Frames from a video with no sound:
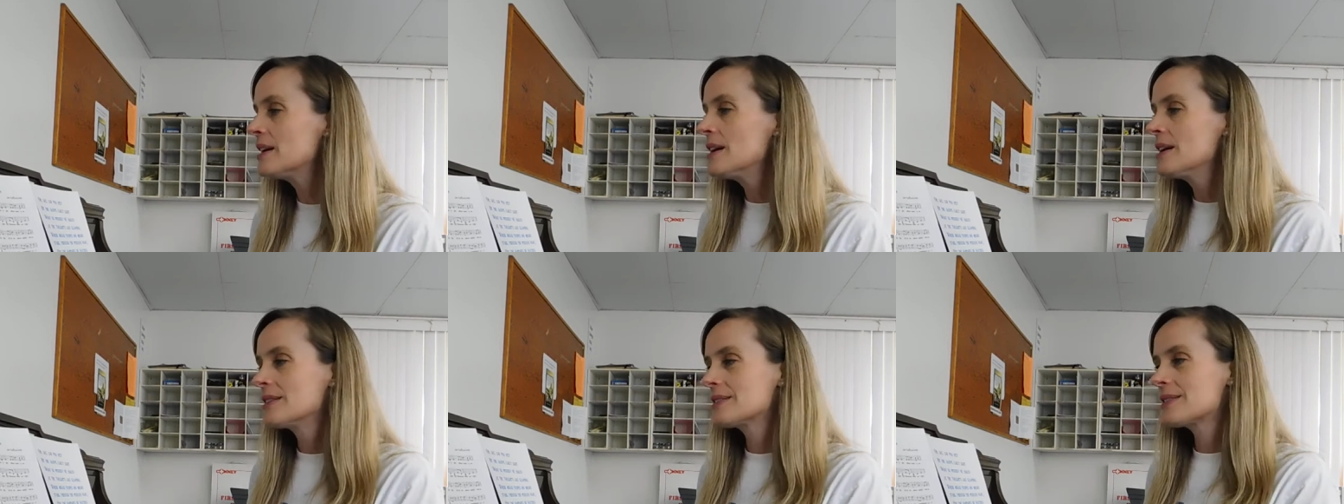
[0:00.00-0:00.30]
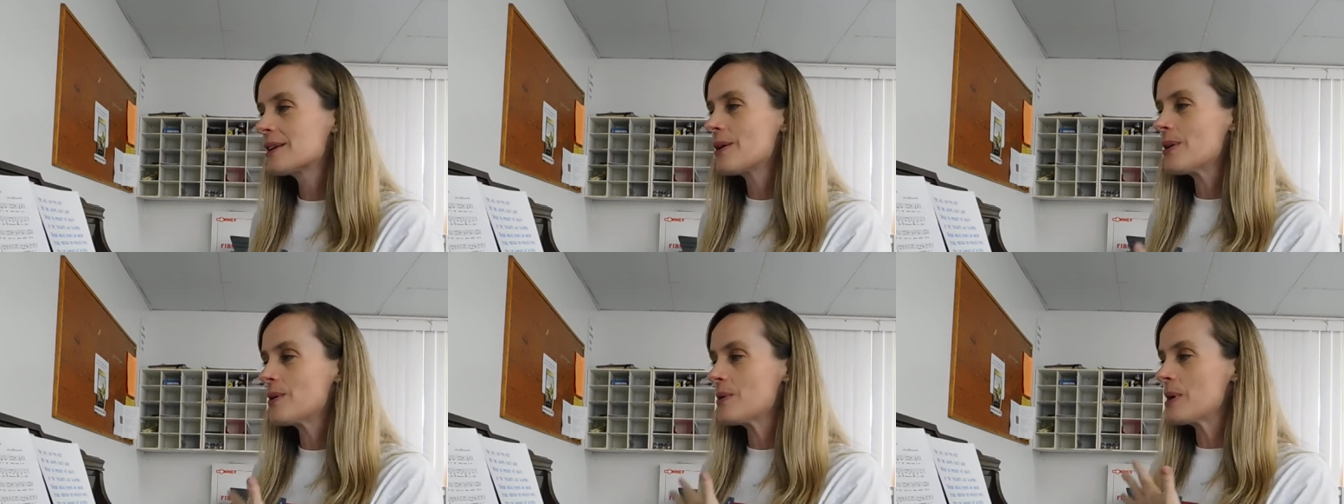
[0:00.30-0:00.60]

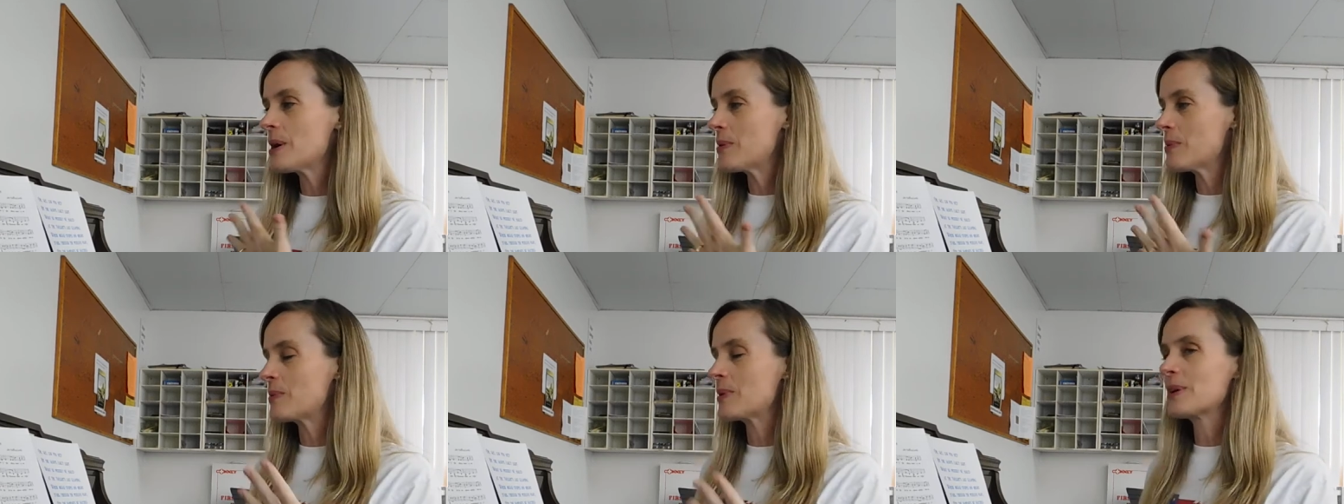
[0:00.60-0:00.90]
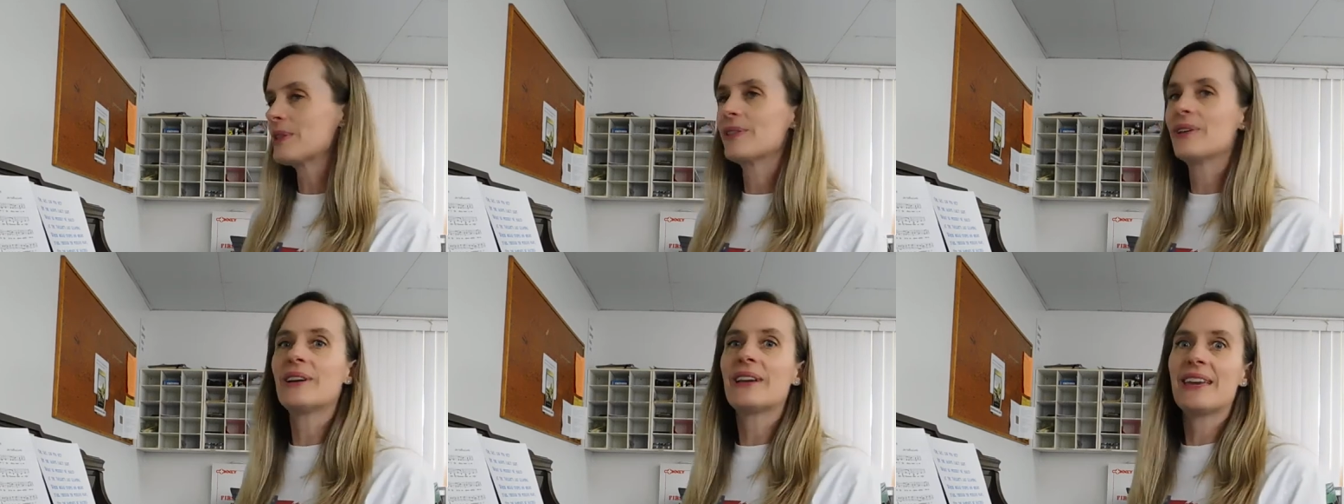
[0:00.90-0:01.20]
So
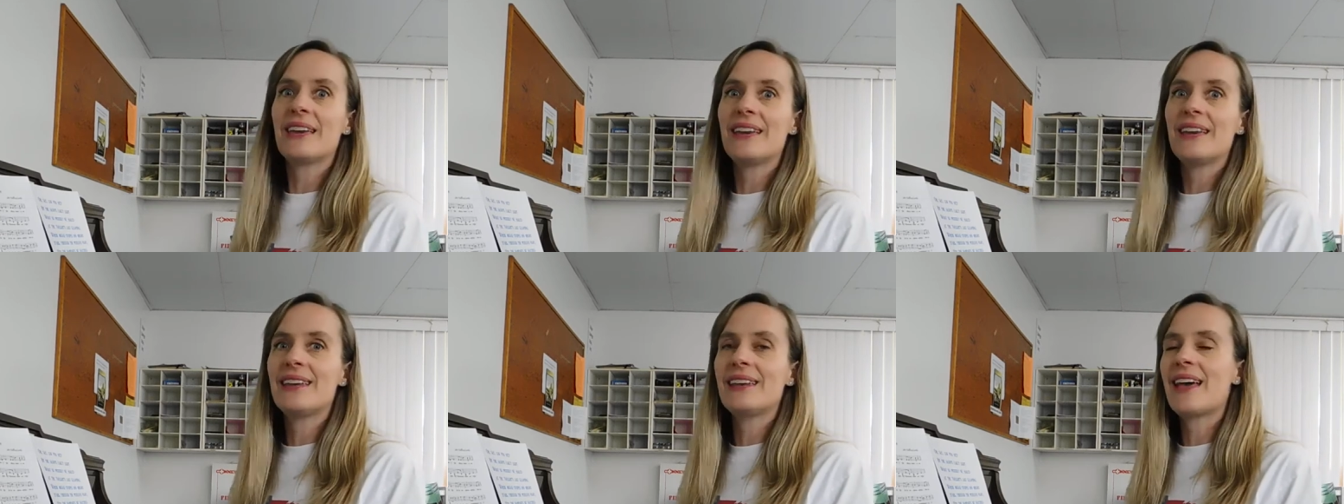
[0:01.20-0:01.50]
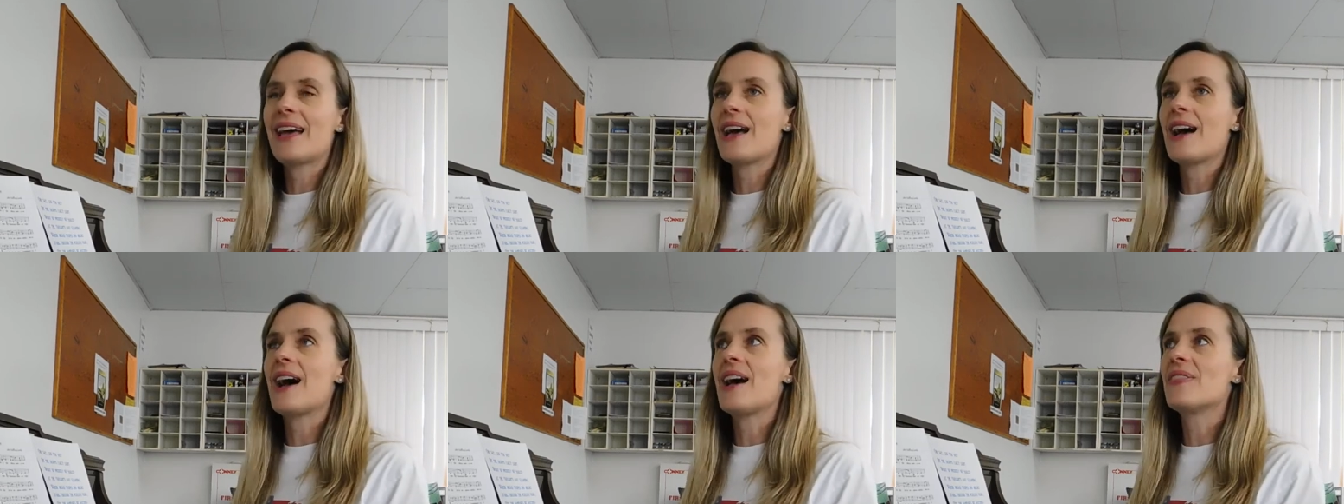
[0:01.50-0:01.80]
we're looking
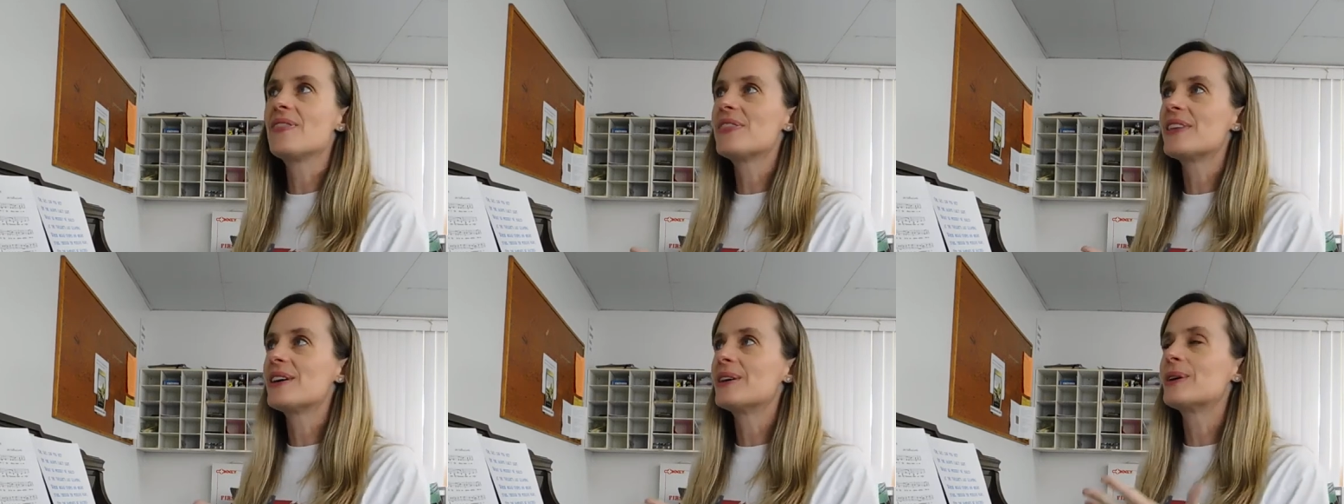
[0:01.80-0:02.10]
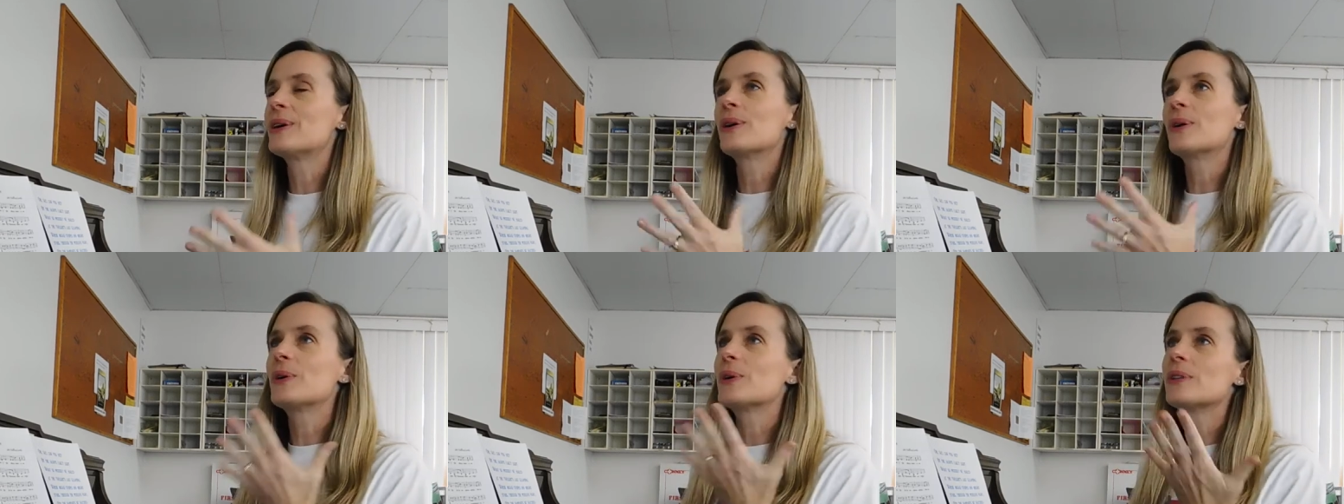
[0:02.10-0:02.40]
at the
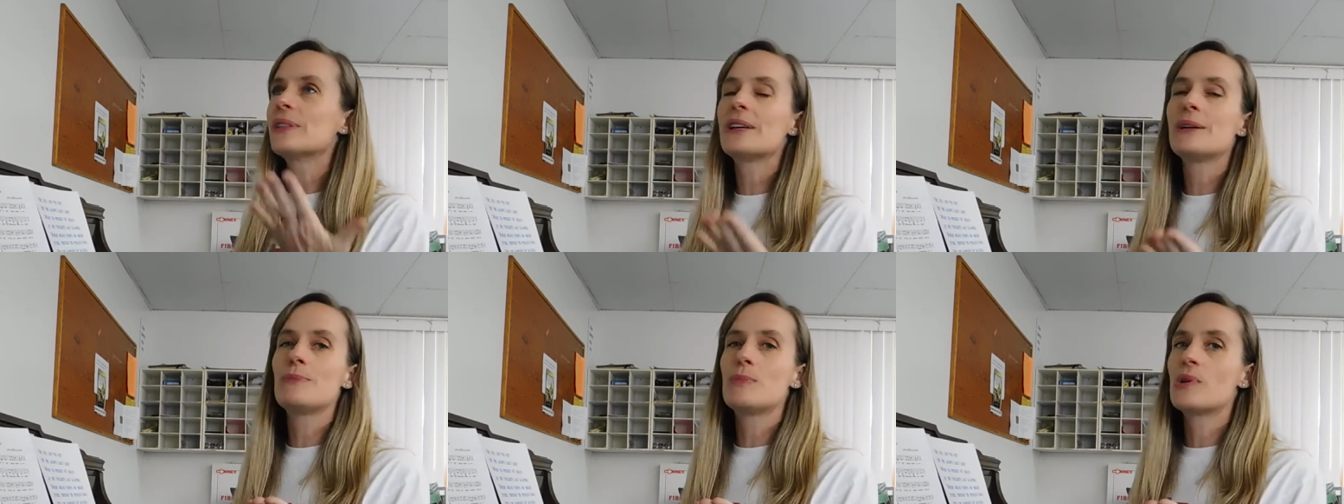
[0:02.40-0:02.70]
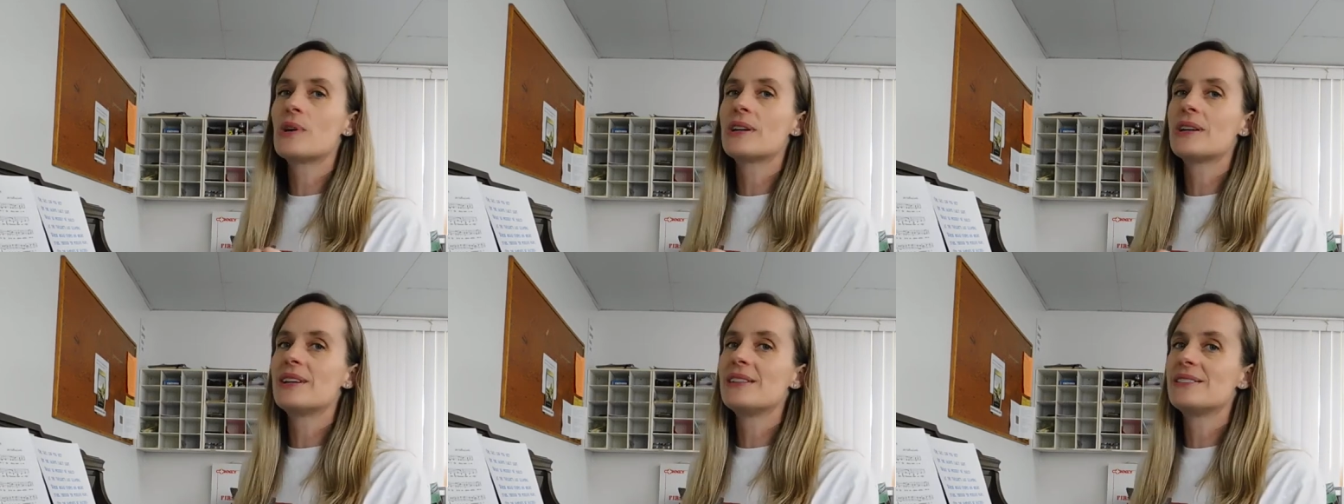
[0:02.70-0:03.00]
early
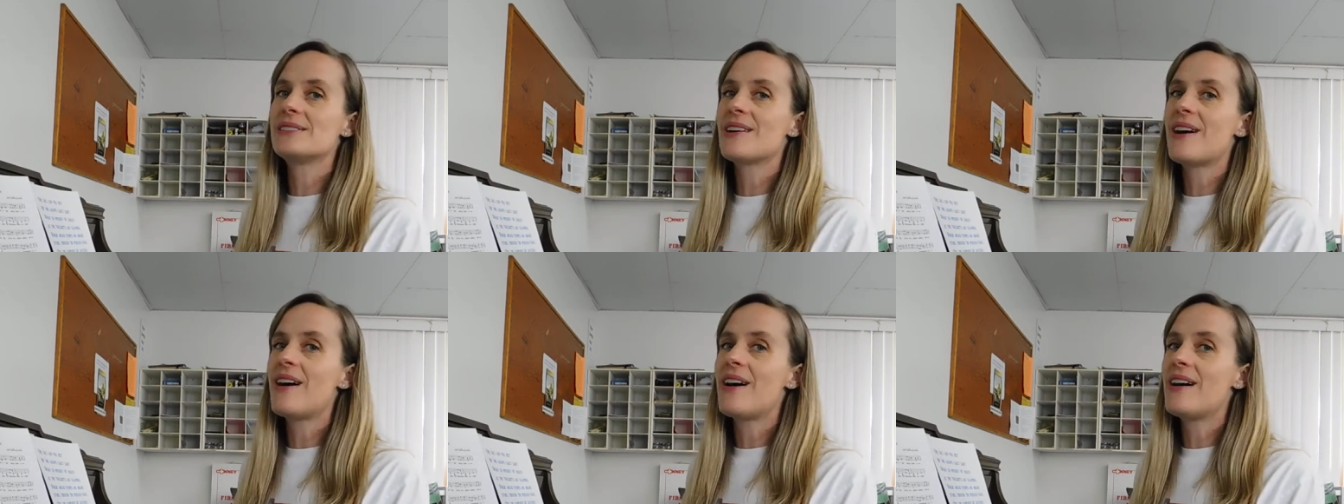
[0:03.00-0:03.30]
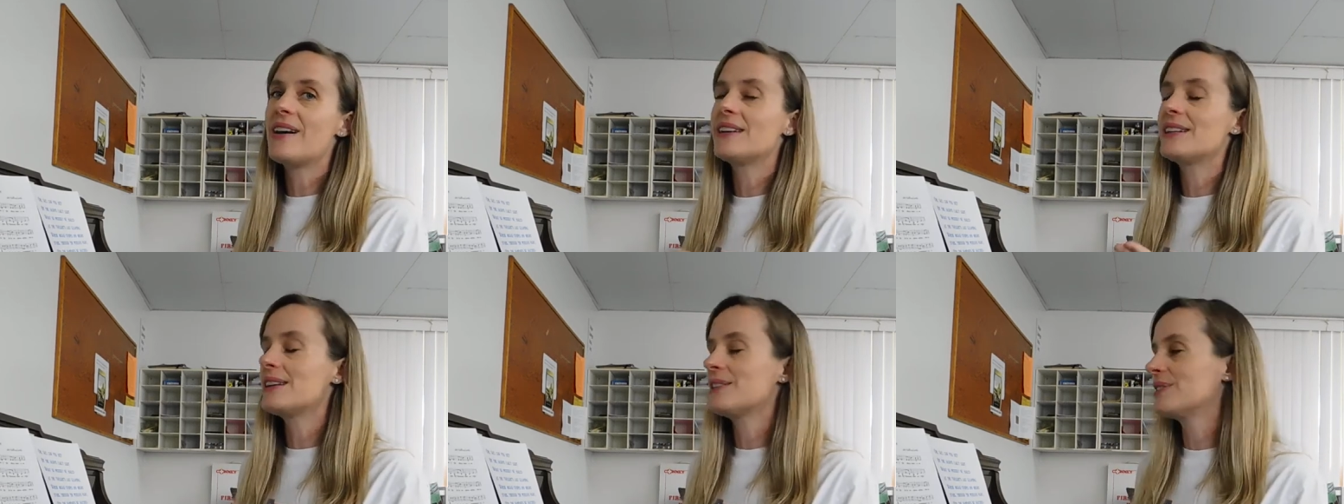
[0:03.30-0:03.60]
morning dawn,